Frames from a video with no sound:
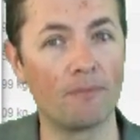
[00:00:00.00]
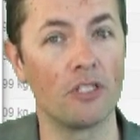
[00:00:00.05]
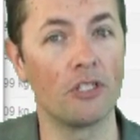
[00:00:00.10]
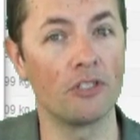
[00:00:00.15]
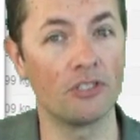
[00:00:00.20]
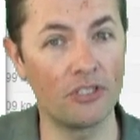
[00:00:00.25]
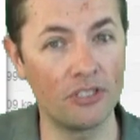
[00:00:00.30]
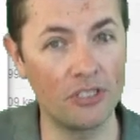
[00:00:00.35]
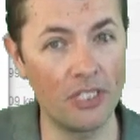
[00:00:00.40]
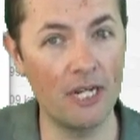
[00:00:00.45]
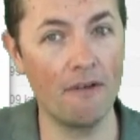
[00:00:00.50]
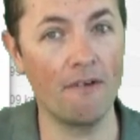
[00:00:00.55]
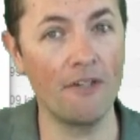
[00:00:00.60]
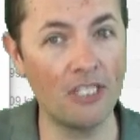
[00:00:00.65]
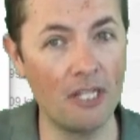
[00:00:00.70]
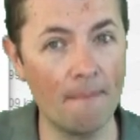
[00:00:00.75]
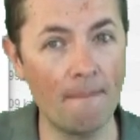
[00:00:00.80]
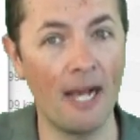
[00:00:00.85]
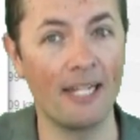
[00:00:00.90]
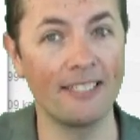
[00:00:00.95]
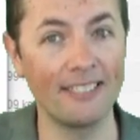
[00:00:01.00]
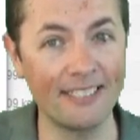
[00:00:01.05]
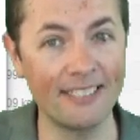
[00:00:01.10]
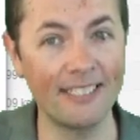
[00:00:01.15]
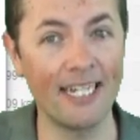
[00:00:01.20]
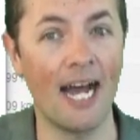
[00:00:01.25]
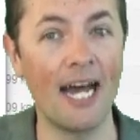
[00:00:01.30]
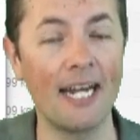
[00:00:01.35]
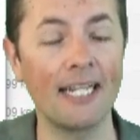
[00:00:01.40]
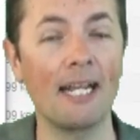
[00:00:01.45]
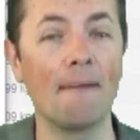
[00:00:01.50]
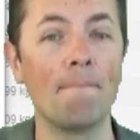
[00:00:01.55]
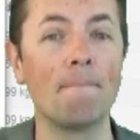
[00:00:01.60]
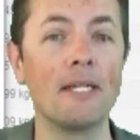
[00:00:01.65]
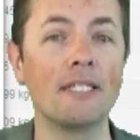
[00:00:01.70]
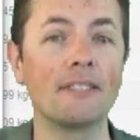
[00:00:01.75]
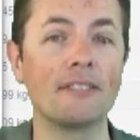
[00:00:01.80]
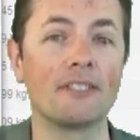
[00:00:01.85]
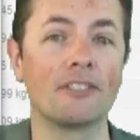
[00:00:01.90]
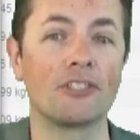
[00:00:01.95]
You're serious about starting a
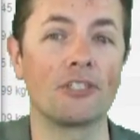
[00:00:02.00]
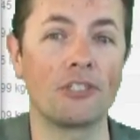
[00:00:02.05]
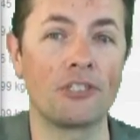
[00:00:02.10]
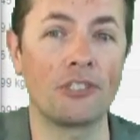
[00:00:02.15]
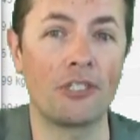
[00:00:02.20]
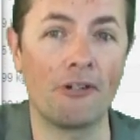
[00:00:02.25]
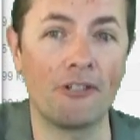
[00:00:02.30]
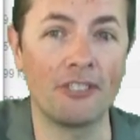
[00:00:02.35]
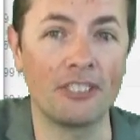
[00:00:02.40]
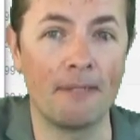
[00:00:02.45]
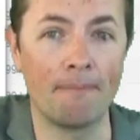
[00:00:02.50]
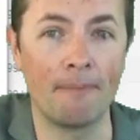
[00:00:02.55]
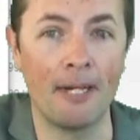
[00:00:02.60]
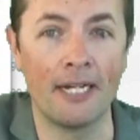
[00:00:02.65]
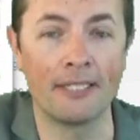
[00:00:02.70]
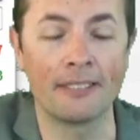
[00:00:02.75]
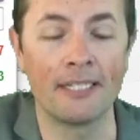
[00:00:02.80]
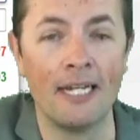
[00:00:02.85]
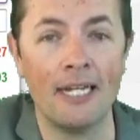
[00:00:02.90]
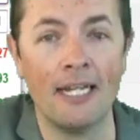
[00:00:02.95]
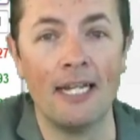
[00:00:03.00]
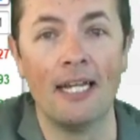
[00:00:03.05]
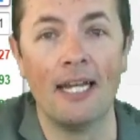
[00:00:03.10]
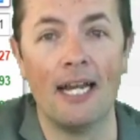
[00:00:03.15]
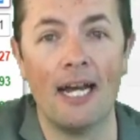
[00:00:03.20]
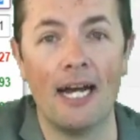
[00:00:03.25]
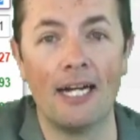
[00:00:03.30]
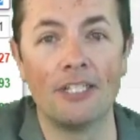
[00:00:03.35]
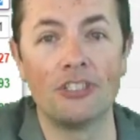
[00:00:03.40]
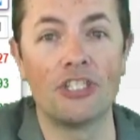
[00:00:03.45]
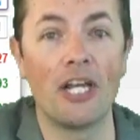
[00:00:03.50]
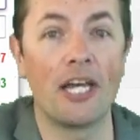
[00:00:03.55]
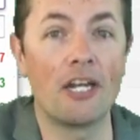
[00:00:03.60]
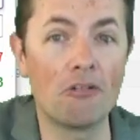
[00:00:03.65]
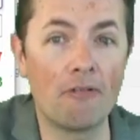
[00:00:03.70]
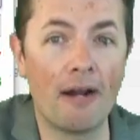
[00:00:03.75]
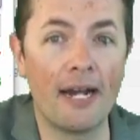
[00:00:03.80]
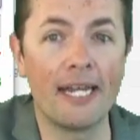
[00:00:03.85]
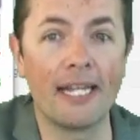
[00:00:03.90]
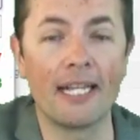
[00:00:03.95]
business. You're serious about
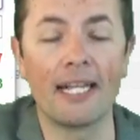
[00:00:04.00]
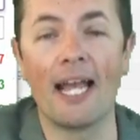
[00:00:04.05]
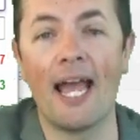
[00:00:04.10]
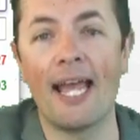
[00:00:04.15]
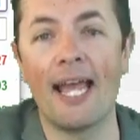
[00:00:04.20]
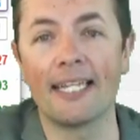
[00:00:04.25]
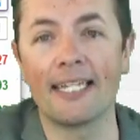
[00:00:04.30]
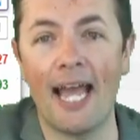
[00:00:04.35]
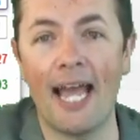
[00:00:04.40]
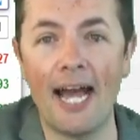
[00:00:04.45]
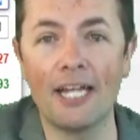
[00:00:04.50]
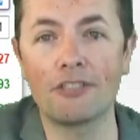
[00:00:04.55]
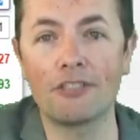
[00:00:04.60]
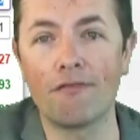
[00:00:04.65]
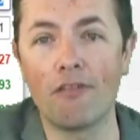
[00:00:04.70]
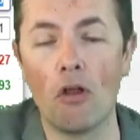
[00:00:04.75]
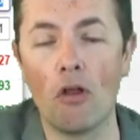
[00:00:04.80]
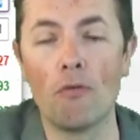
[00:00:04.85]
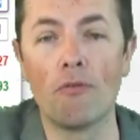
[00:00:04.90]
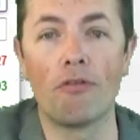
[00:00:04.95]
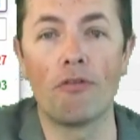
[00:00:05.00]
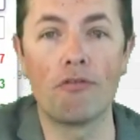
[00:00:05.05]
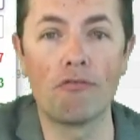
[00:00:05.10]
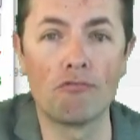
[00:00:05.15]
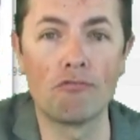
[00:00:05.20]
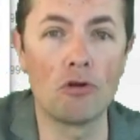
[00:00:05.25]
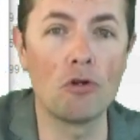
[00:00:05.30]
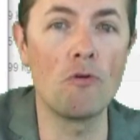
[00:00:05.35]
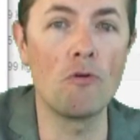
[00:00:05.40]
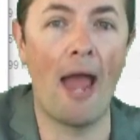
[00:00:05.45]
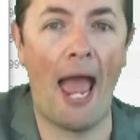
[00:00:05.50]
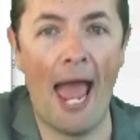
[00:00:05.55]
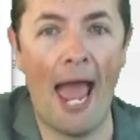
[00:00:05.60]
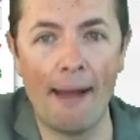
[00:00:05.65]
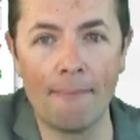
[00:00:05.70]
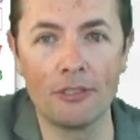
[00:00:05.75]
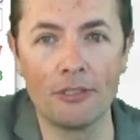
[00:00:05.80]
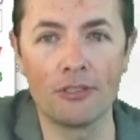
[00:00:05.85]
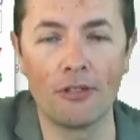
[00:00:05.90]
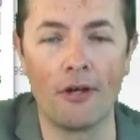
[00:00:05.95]
generating a cash flow through
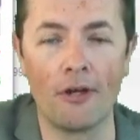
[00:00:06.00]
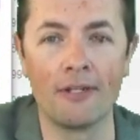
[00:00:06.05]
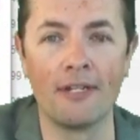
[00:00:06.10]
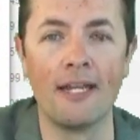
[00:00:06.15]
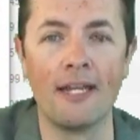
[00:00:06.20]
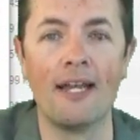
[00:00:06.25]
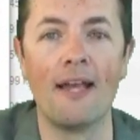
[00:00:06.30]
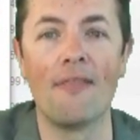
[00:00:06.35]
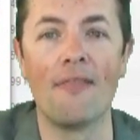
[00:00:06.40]
Amazon.